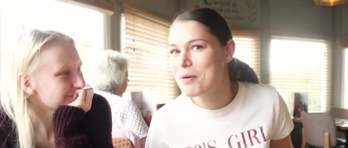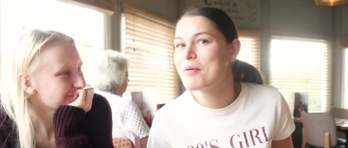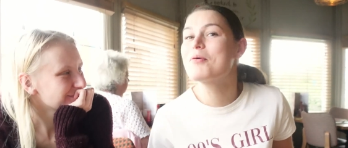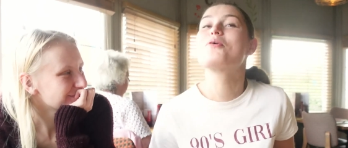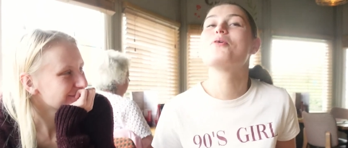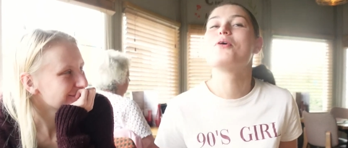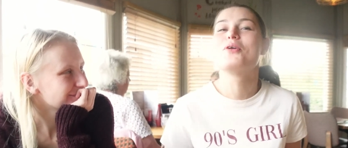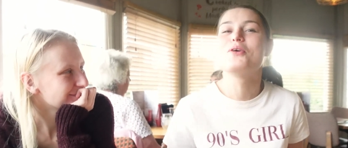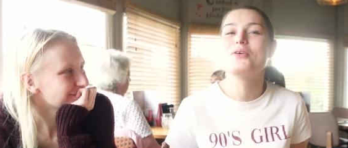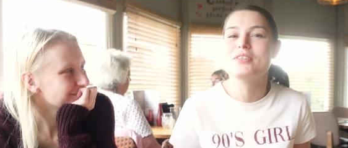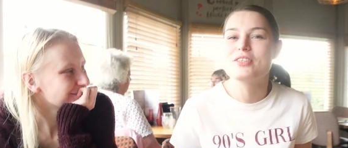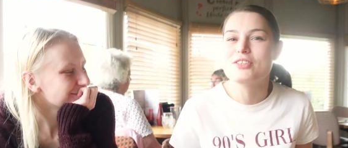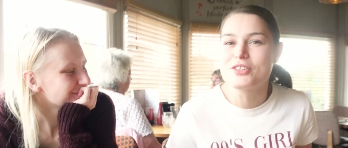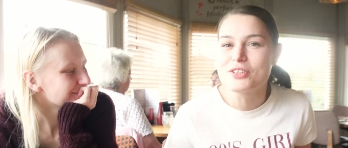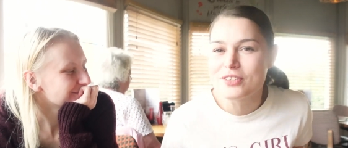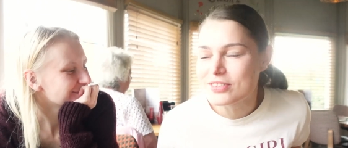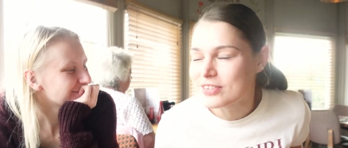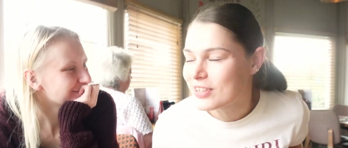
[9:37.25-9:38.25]
Speaker 1: I'm going, who did
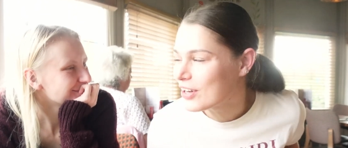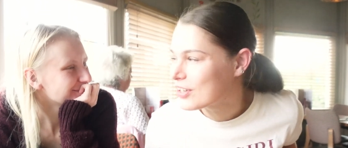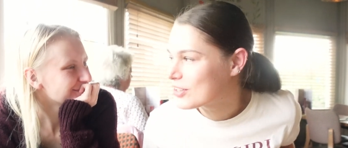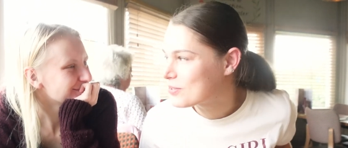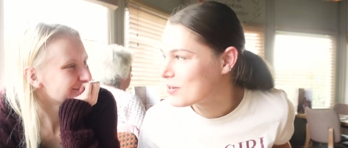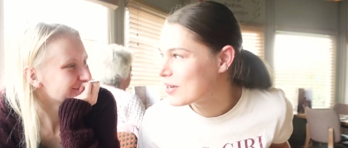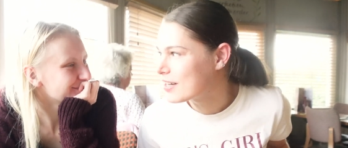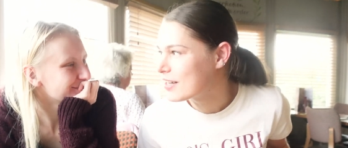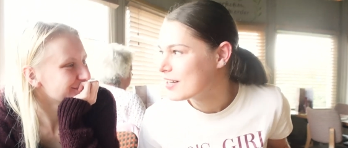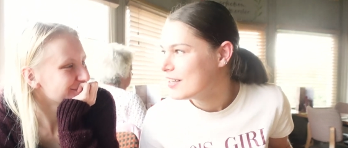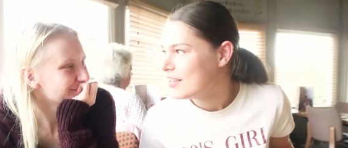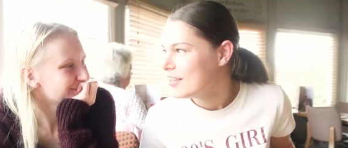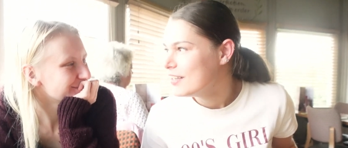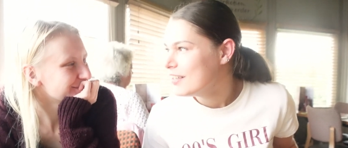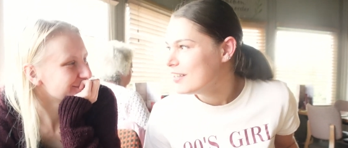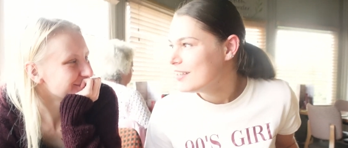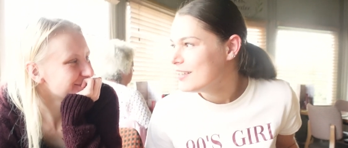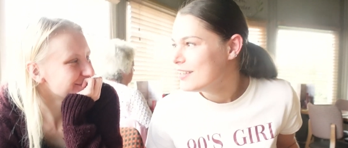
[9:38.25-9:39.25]
you snug with?
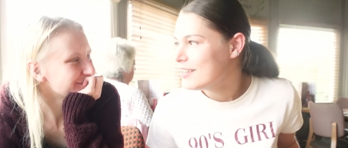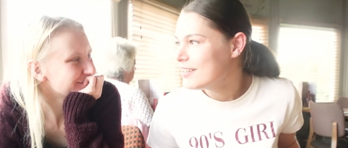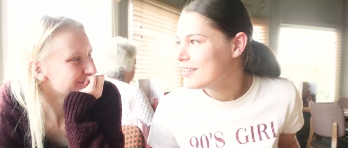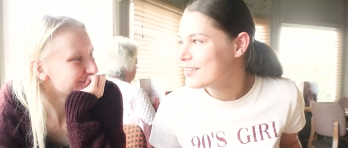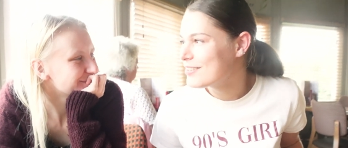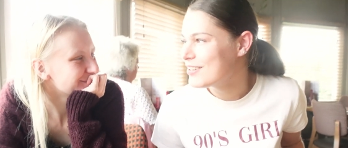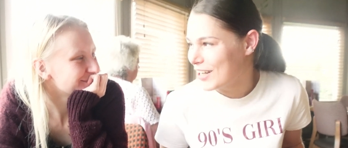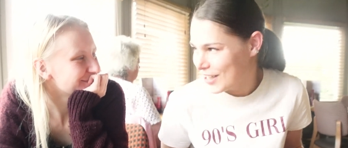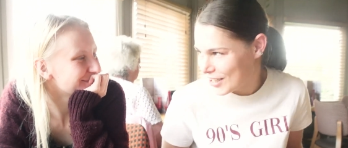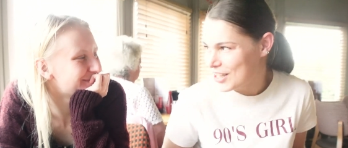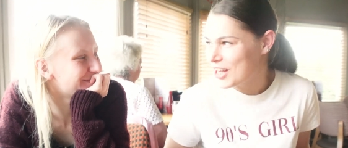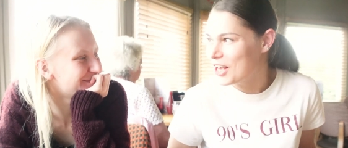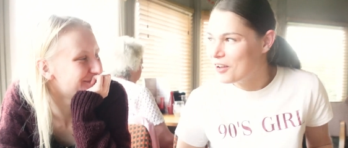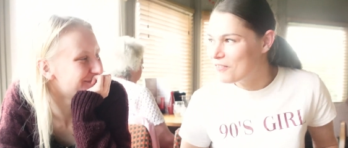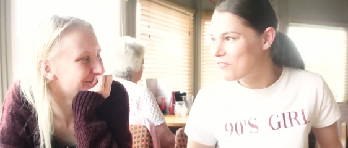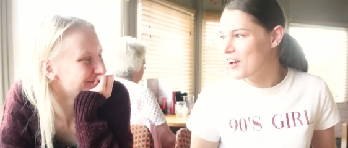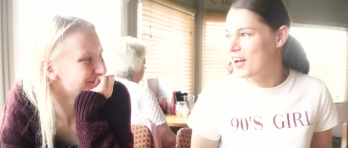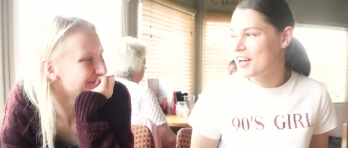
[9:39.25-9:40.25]
But
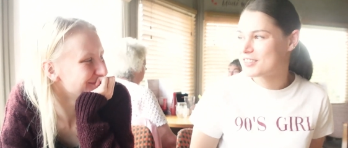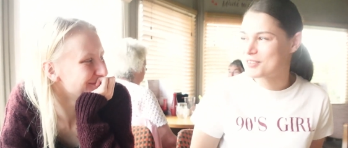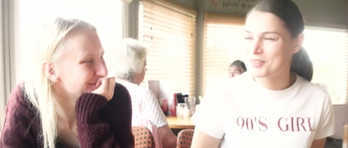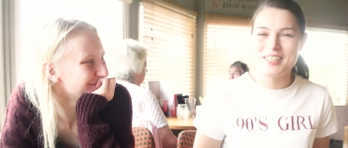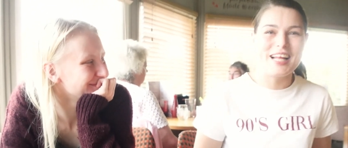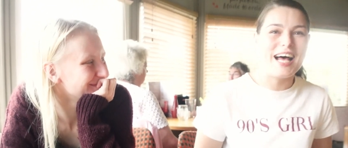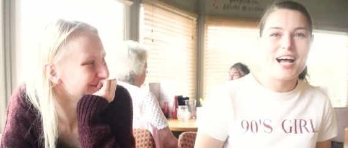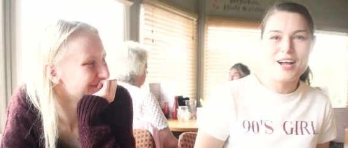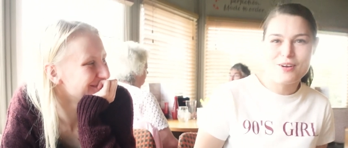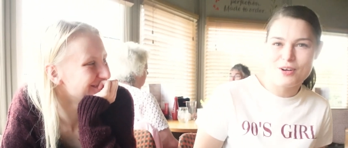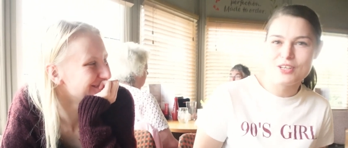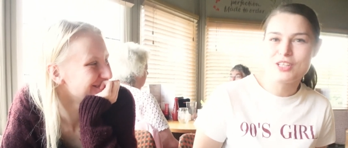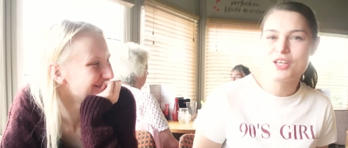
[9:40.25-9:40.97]
you first, and I got